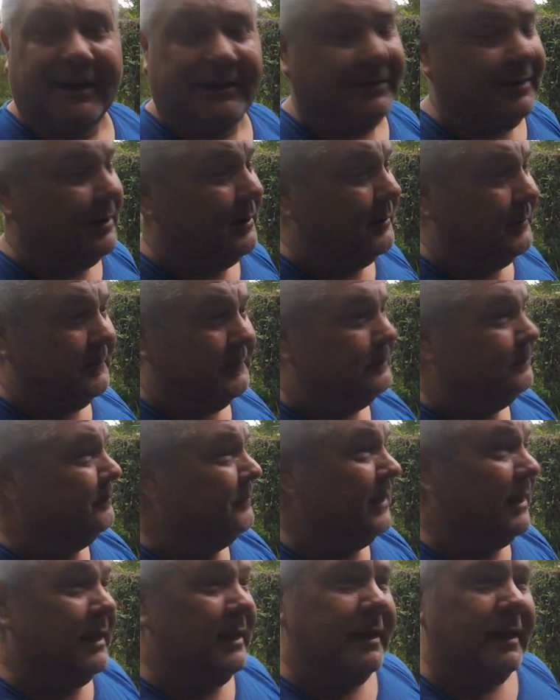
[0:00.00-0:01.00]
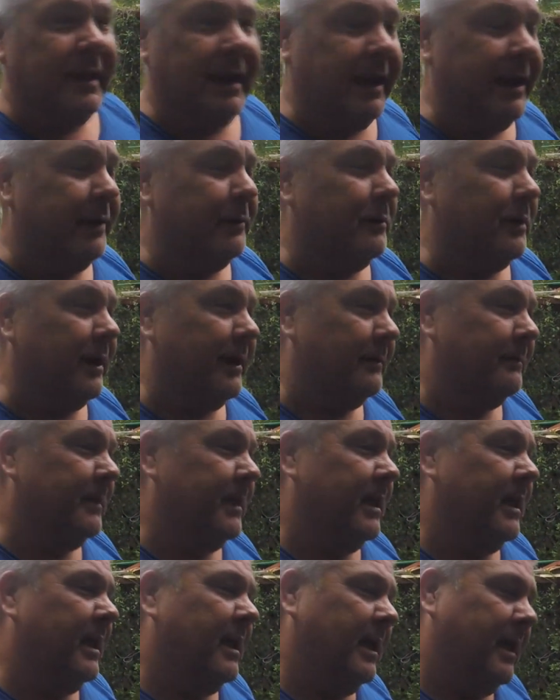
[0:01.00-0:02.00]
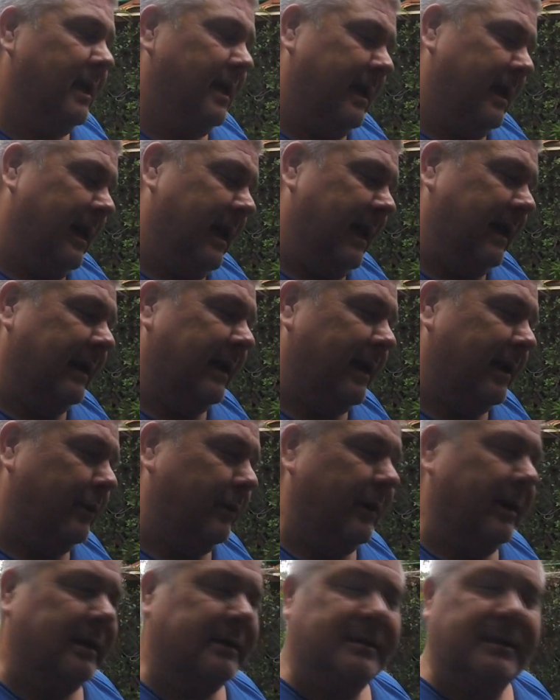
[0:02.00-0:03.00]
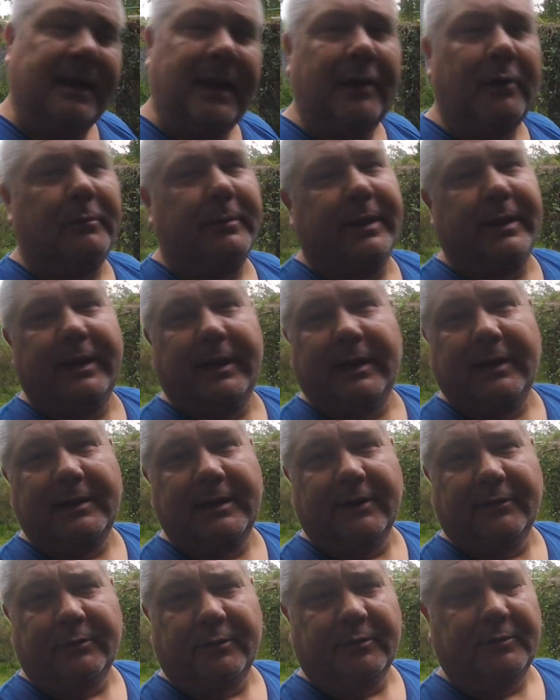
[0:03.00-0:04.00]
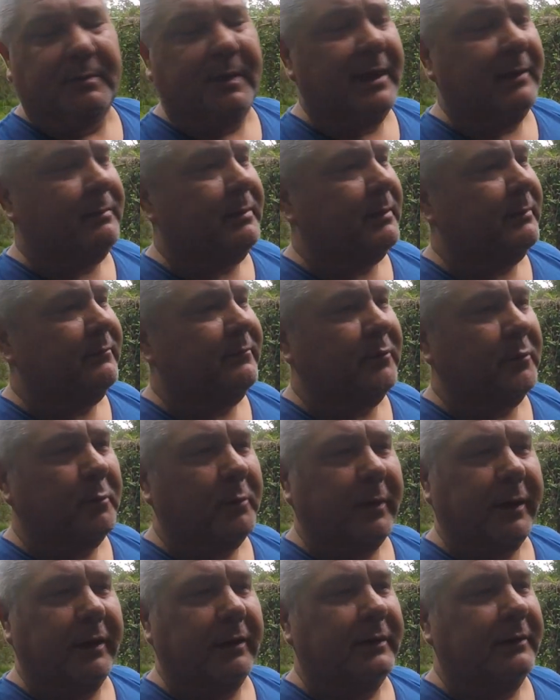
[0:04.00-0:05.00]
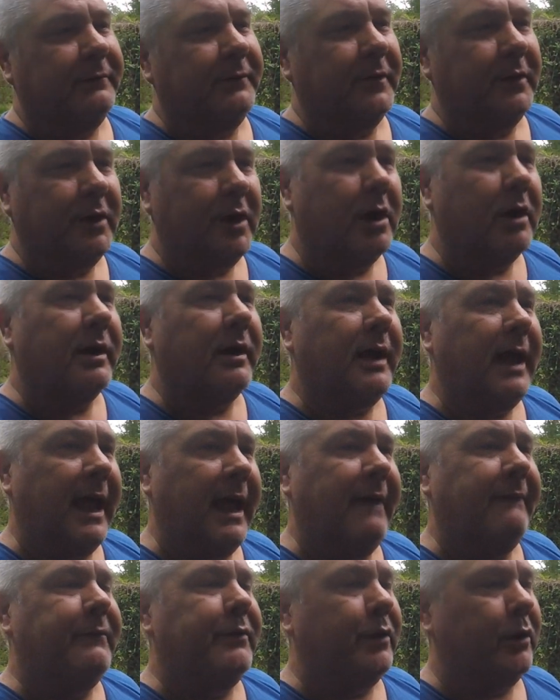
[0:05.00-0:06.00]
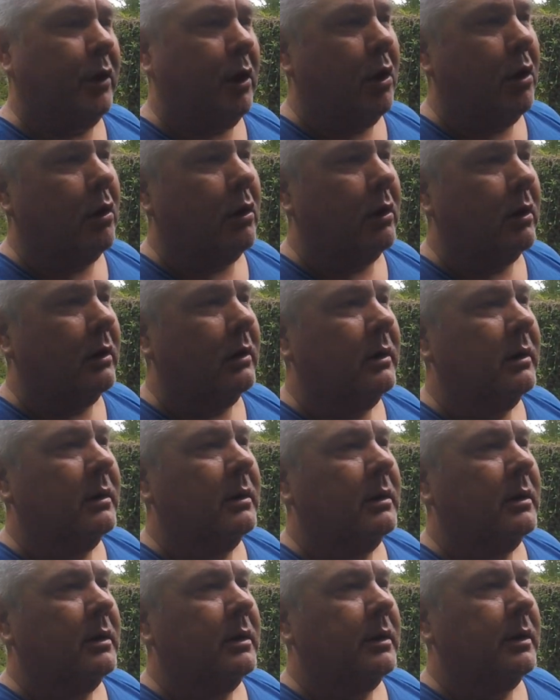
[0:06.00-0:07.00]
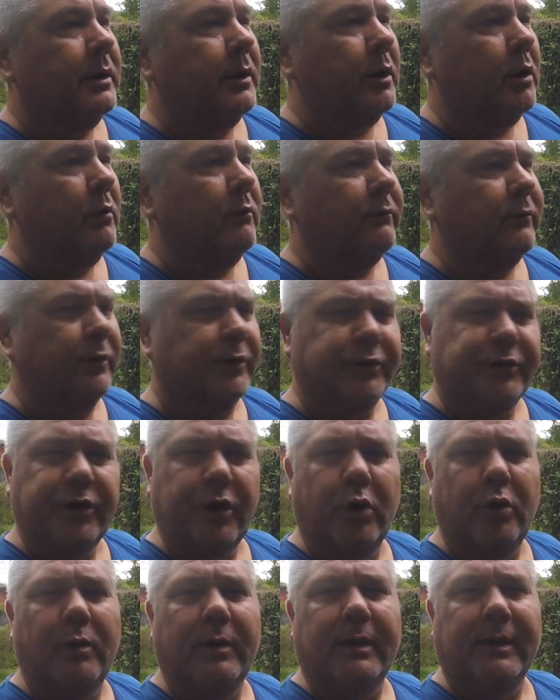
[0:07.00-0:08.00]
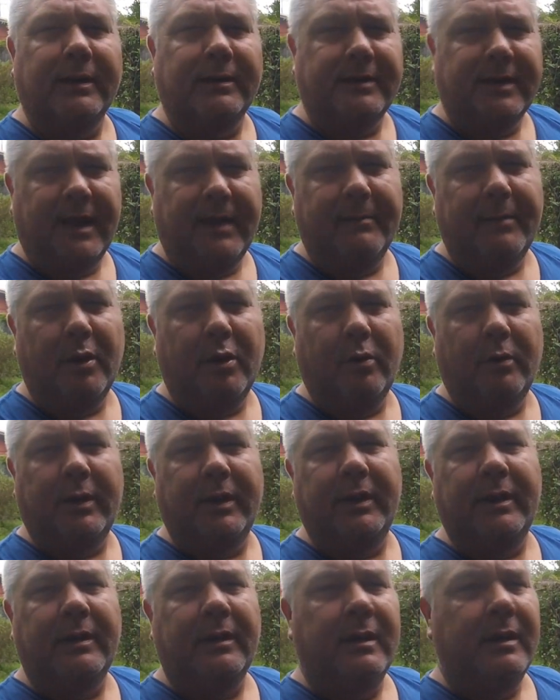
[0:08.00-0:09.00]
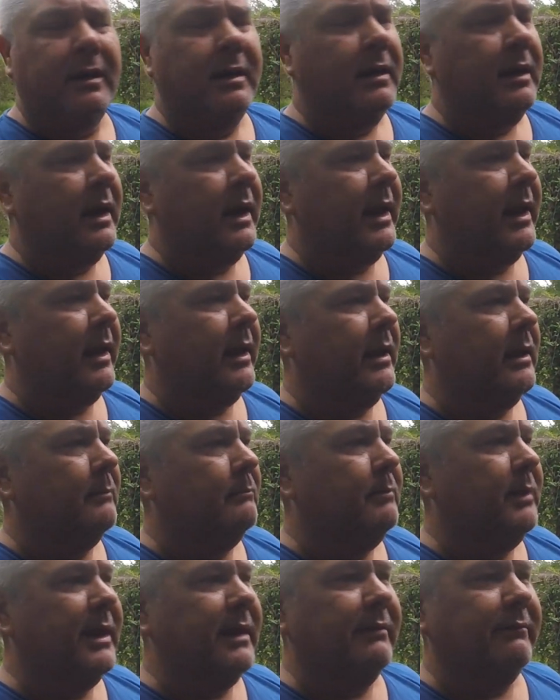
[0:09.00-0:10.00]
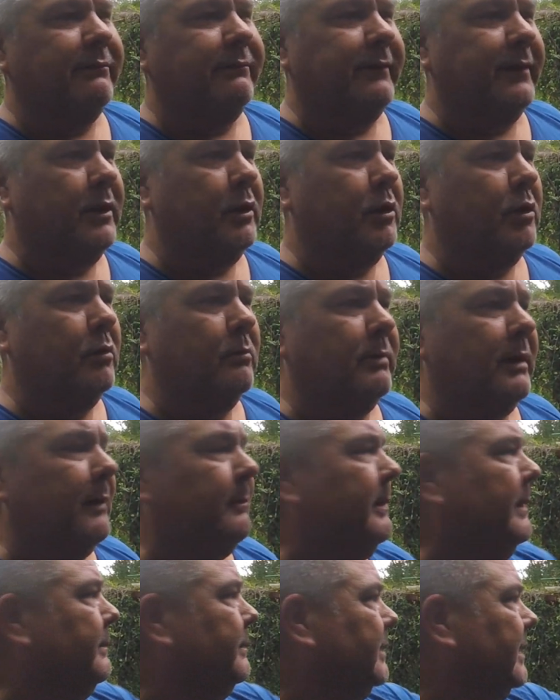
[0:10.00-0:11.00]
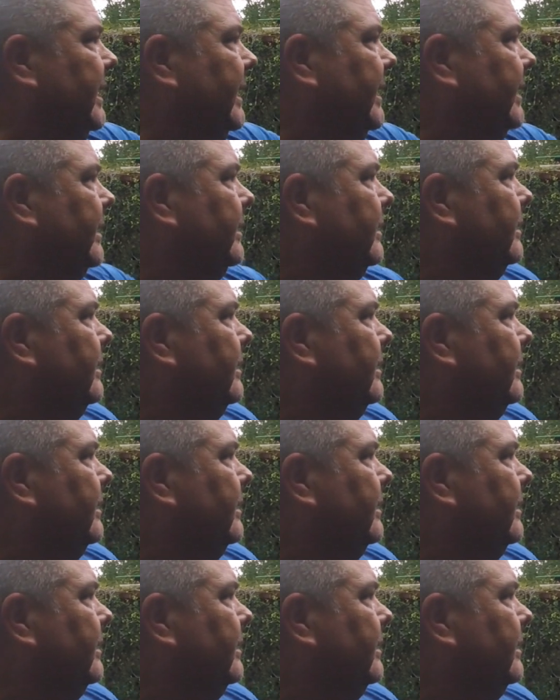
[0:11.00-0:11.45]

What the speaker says: So, anyway, I digress, and I don't mean any disrespect, but for real, if you're gonna have your car, for showing and demoing and being filmed by people like,